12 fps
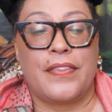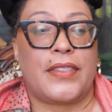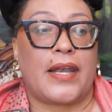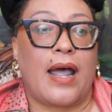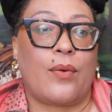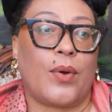
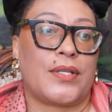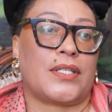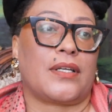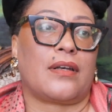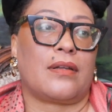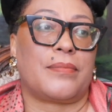that I
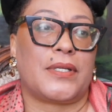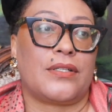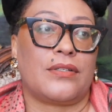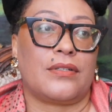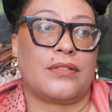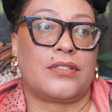wasn't going to
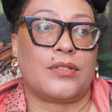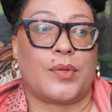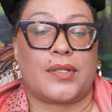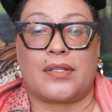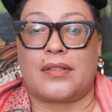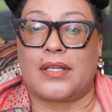be
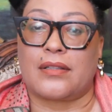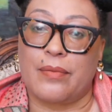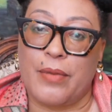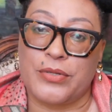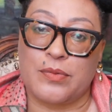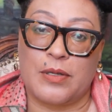doing the thing
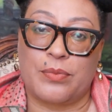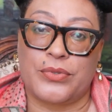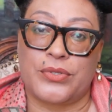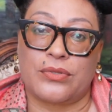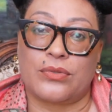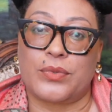that most people
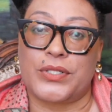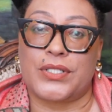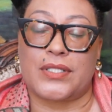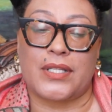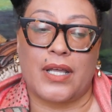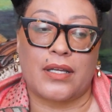do, which
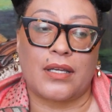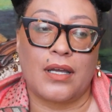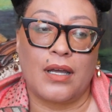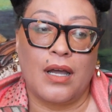is like,